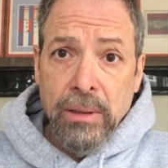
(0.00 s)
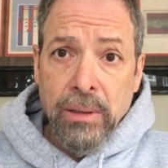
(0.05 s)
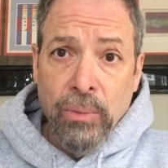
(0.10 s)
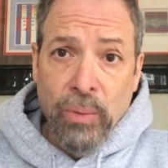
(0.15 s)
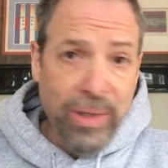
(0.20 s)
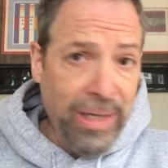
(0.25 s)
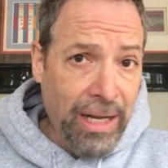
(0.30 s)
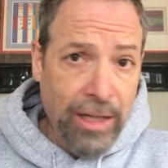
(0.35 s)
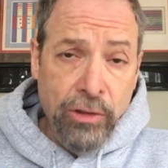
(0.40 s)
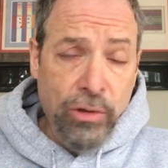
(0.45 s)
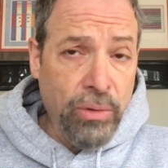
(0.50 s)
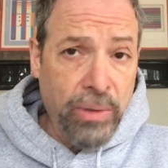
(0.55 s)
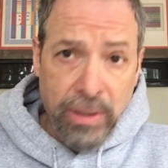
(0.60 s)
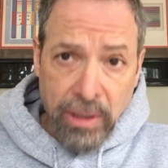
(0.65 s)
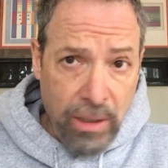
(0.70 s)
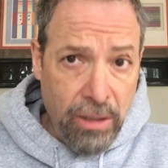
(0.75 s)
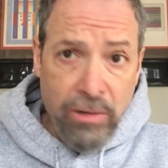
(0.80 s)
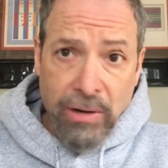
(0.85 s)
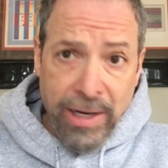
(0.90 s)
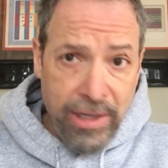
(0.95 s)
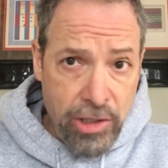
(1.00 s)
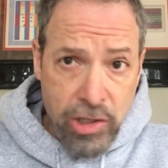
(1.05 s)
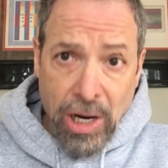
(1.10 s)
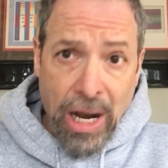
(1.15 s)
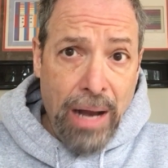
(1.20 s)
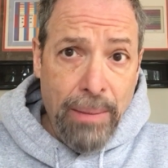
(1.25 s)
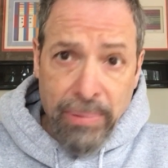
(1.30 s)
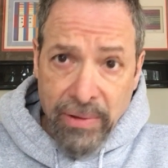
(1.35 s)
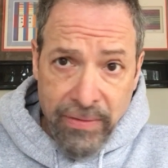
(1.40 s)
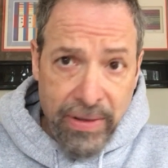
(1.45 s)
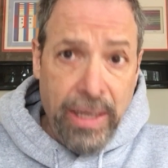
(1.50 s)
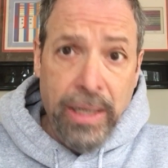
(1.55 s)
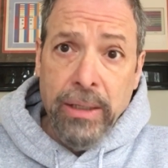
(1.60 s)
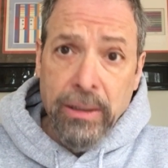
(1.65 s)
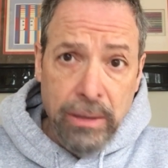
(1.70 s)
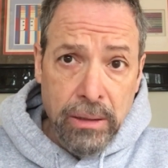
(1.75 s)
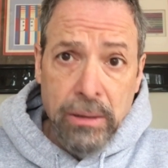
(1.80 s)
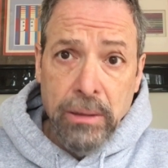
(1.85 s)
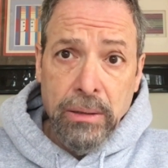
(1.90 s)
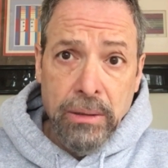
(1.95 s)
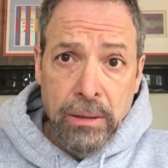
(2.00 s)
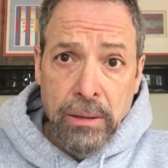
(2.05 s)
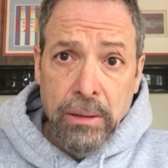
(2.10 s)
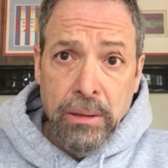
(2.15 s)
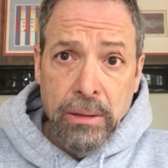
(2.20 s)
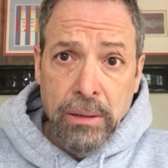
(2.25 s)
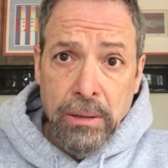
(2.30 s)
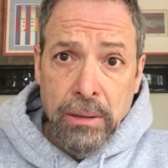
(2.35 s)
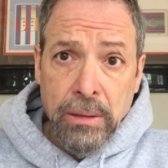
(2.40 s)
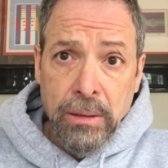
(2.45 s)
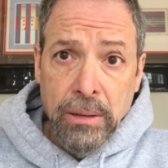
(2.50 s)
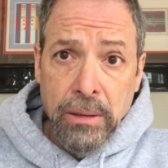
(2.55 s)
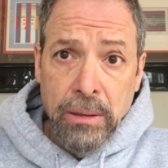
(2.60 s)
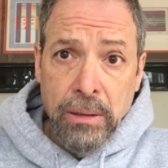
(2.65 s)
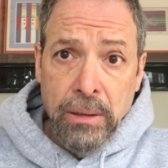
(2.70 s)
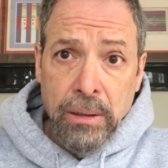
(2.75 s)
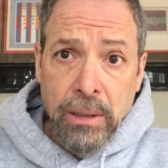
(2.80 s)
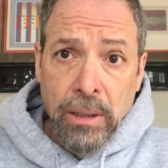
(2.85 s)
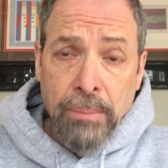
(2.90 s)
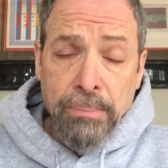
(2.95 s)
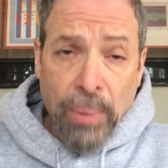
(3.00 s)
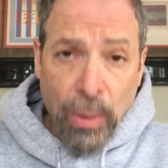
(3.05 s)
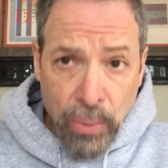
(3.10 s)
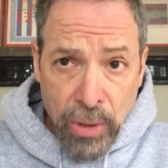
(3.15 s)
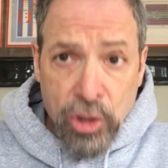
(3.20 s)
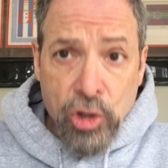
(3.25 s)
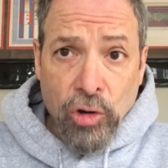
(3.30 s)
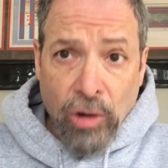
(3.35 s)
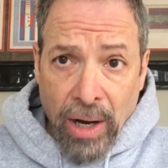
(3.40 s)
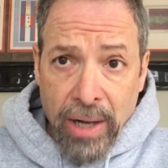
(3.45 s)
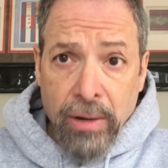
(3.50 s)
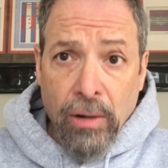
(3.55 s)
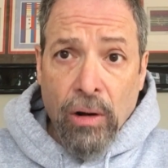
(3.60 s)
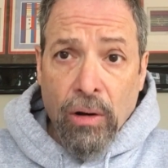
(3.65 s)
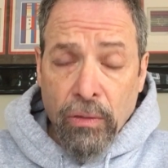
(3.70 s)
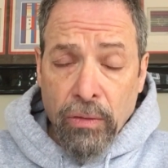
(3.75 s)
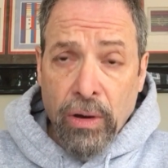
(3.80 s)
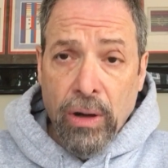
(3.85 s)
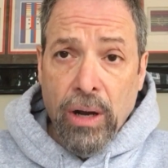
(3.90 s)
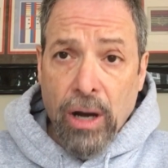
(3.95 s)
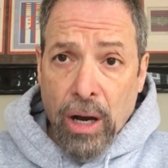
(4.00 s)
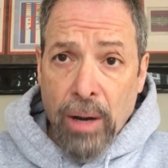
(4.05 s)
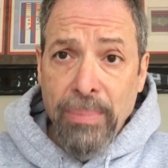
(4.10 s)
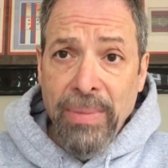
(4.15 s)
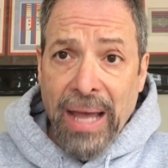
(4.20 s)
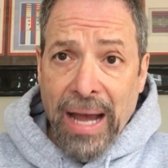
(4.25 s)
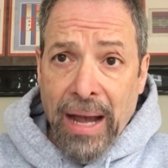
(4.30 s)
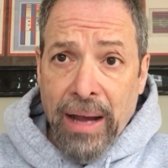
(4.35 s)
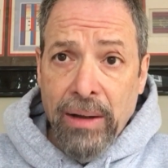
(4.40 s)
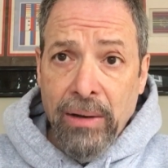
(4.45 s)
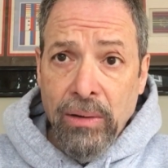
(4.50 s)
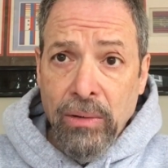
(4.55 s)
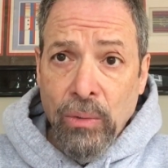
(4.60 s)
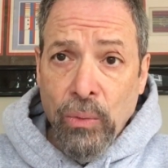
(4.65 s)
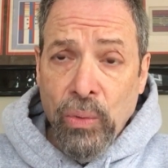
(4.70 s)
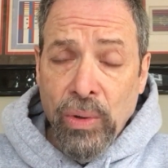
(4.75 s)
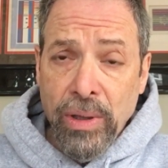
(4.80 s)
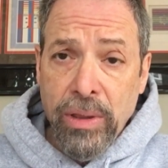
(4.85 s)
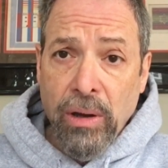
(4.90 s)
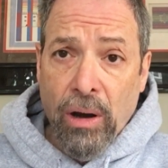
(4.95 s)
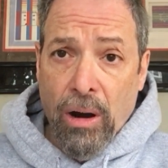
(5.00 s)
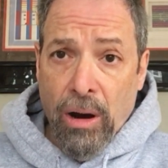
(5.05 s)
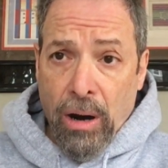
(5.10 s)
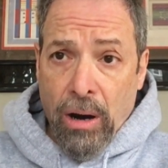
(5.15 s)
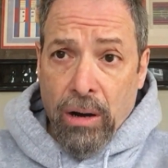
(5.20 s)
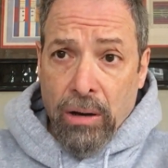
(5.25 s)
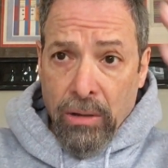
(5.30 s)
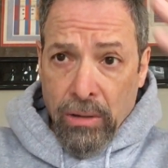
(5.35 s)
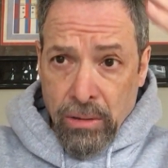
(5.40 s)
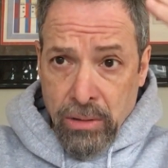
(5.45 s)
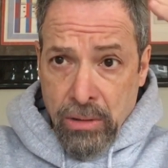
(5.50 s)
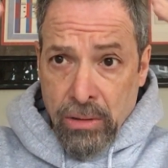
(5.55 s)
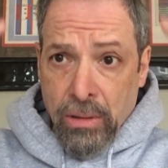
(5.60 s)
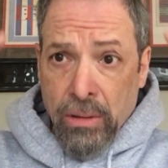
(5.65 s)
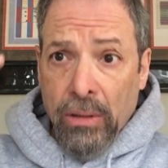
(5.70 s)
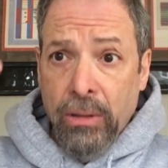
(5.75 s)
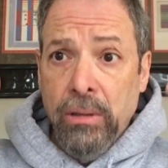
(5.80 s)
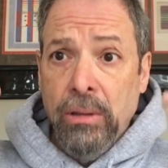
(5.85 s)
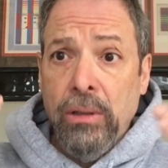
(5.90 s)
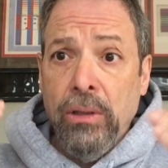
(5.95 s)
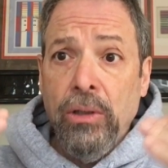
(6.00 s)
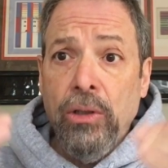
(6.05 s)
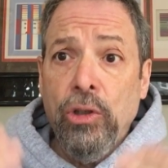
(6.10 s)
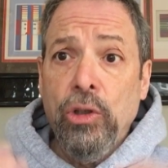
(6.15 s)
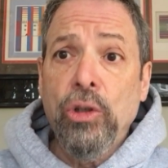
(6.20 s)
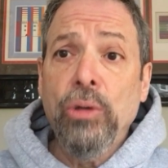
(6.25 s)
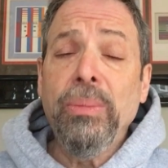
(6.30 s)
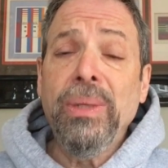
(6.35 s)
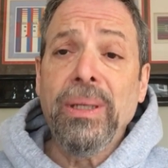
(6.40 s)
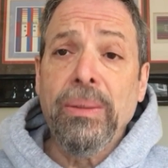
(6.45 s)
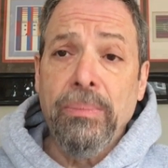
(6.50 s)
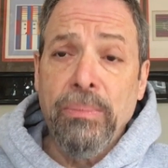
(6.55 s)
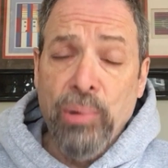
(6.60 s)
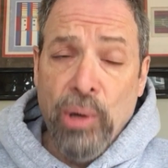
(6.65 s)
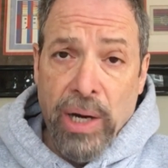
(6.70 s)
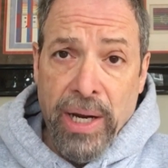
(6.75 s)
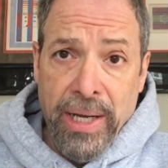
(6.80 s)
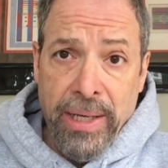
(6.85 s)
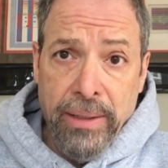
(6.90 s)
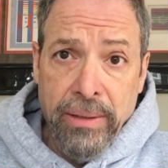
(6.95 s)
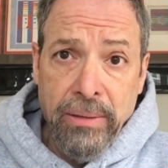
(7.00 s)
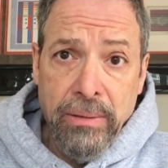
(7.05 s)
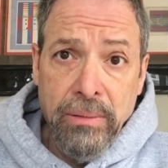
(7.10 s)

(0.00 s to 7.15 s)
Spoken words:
We're not doing a great job of it, but we try to overcome that with our human brain.